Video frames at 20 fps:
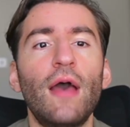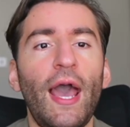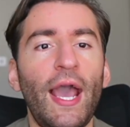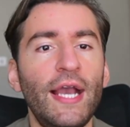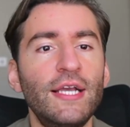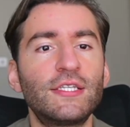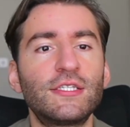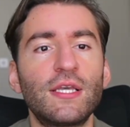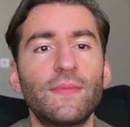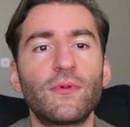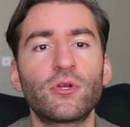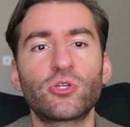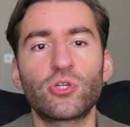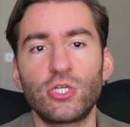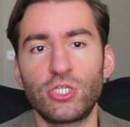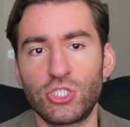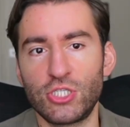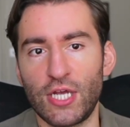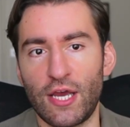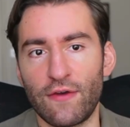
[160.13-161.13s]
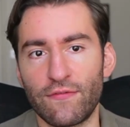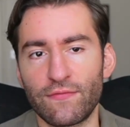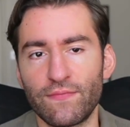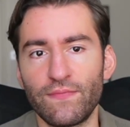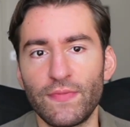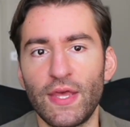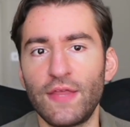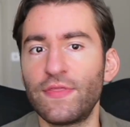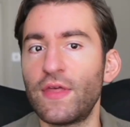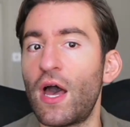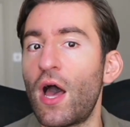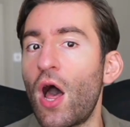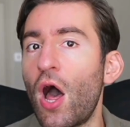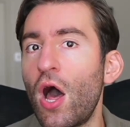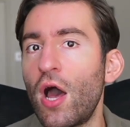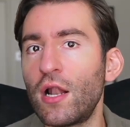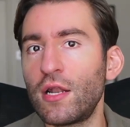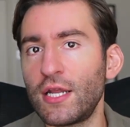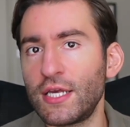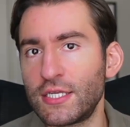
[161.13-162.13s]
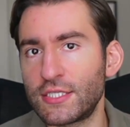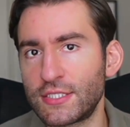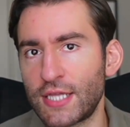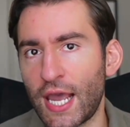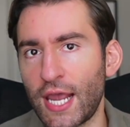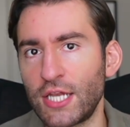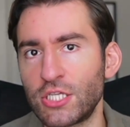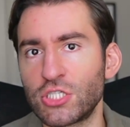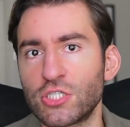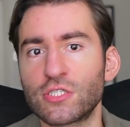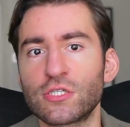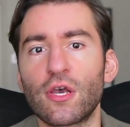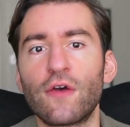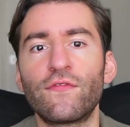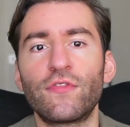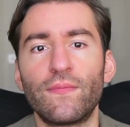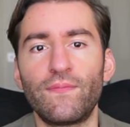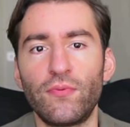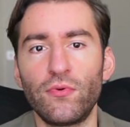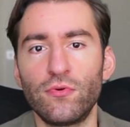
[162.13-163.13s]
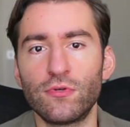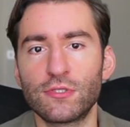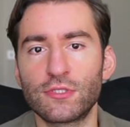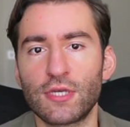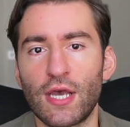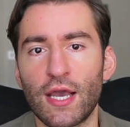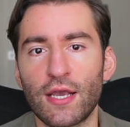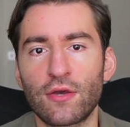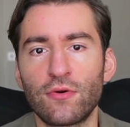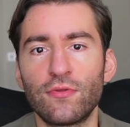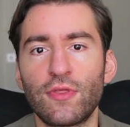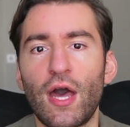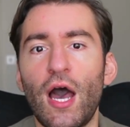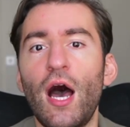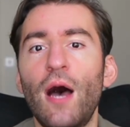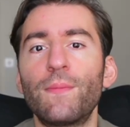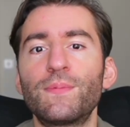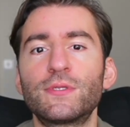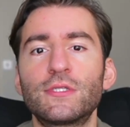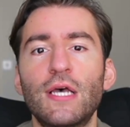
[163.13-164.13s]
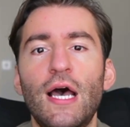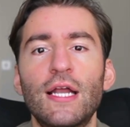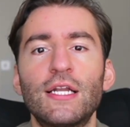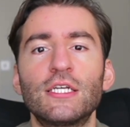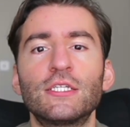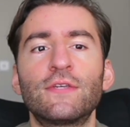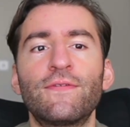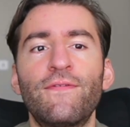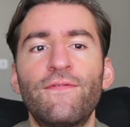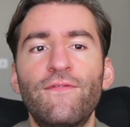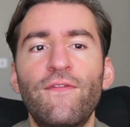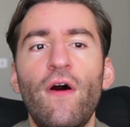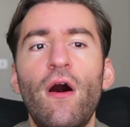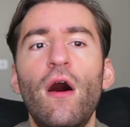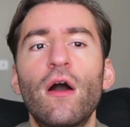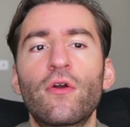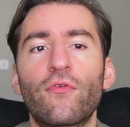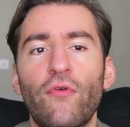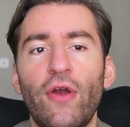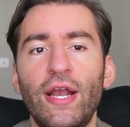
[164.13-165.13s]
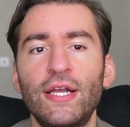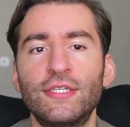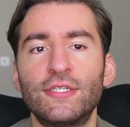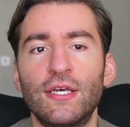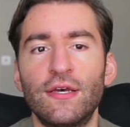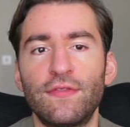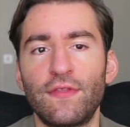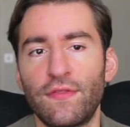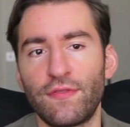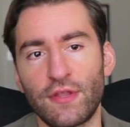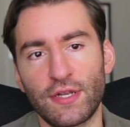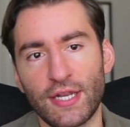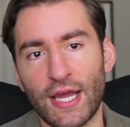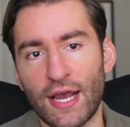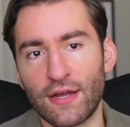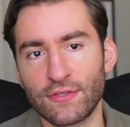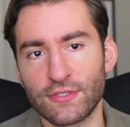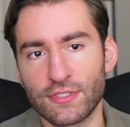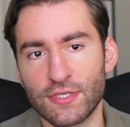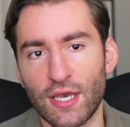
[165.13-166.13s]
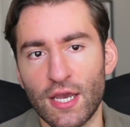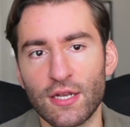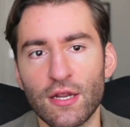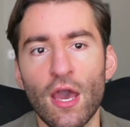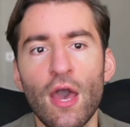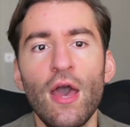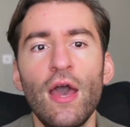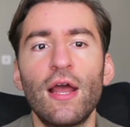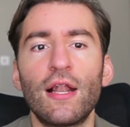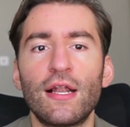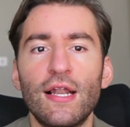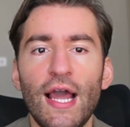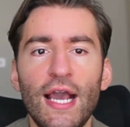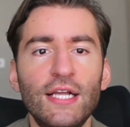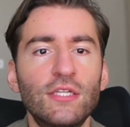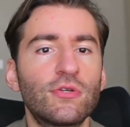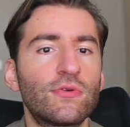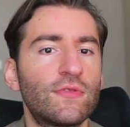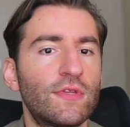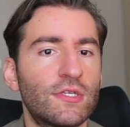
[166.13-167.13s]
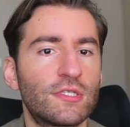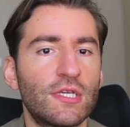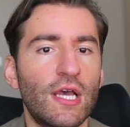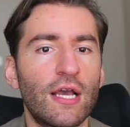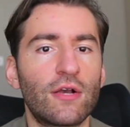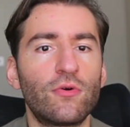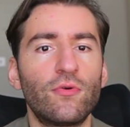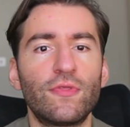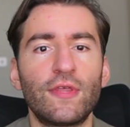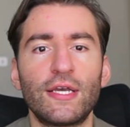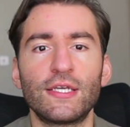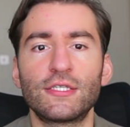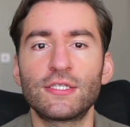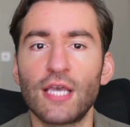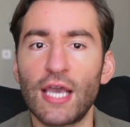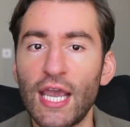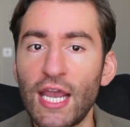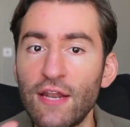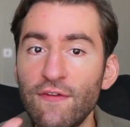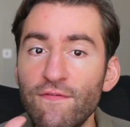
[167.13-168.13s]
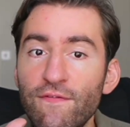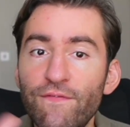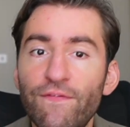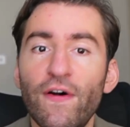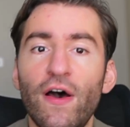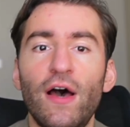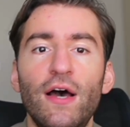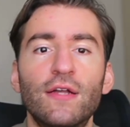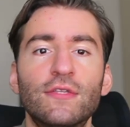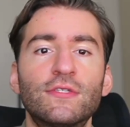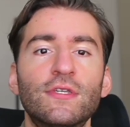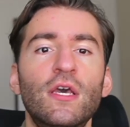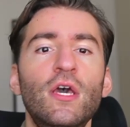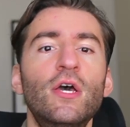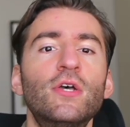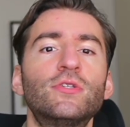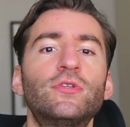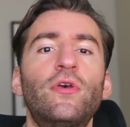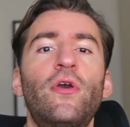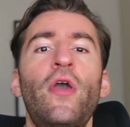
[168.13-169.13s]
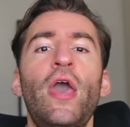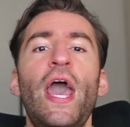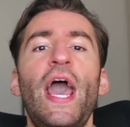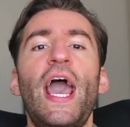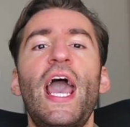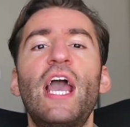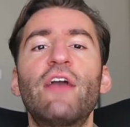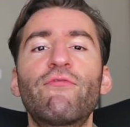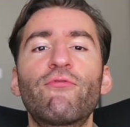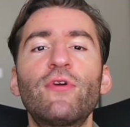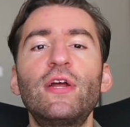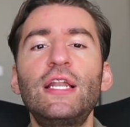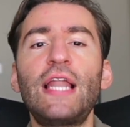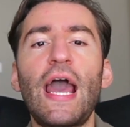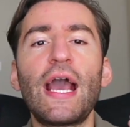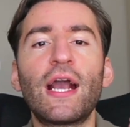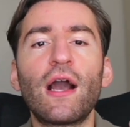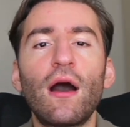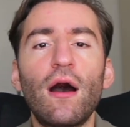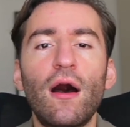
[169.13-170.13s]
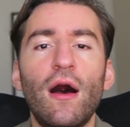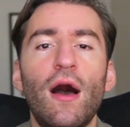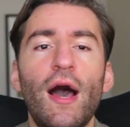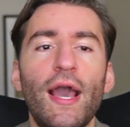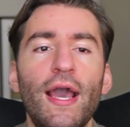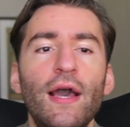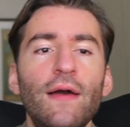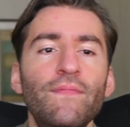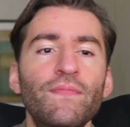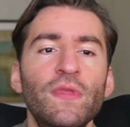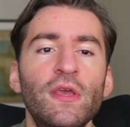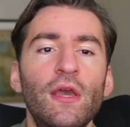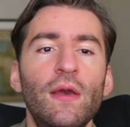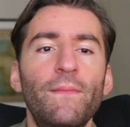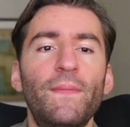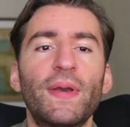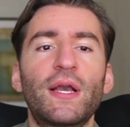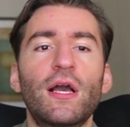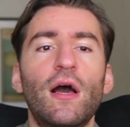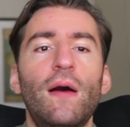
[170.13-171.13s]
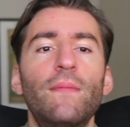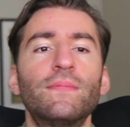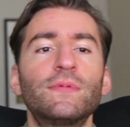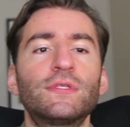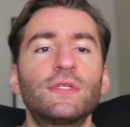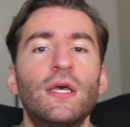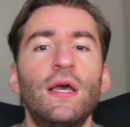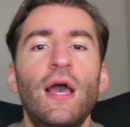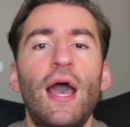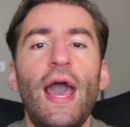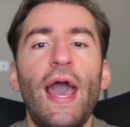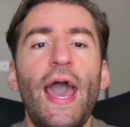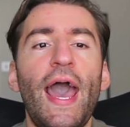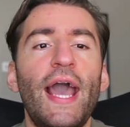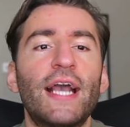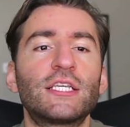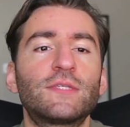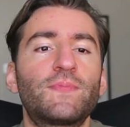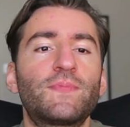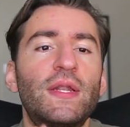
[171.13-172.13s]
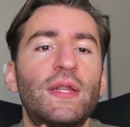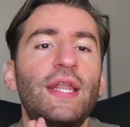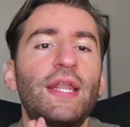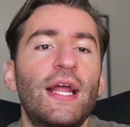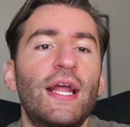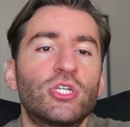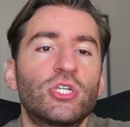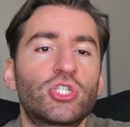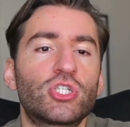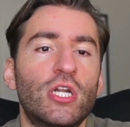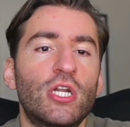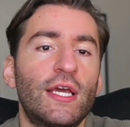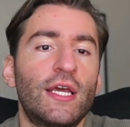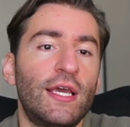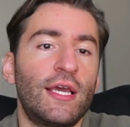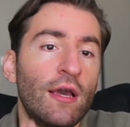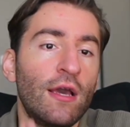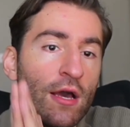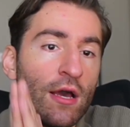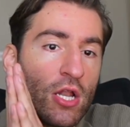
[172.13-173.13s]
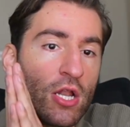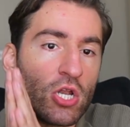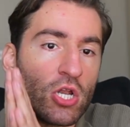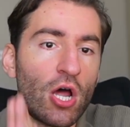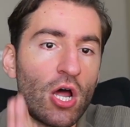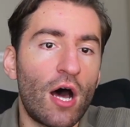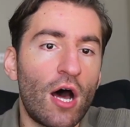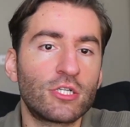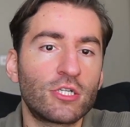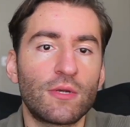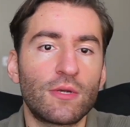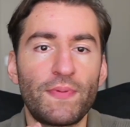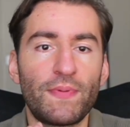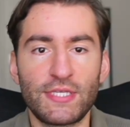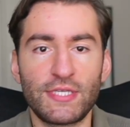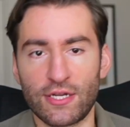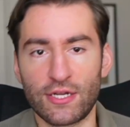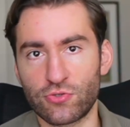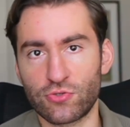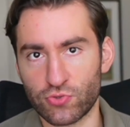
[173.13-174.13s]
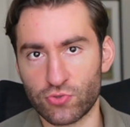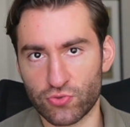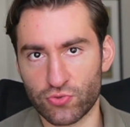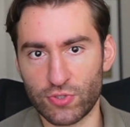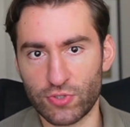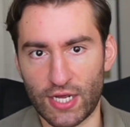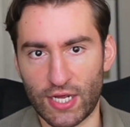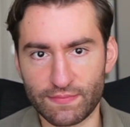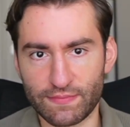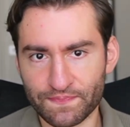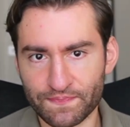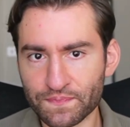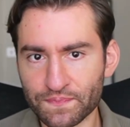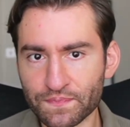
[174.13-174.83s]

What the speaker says: Asymmetry shift. In the early stages of the bull cycle, the upside is far greater than the downside. Later in the cycle, this inverts. So every leg higher becomes exponentially larger potential drawdown.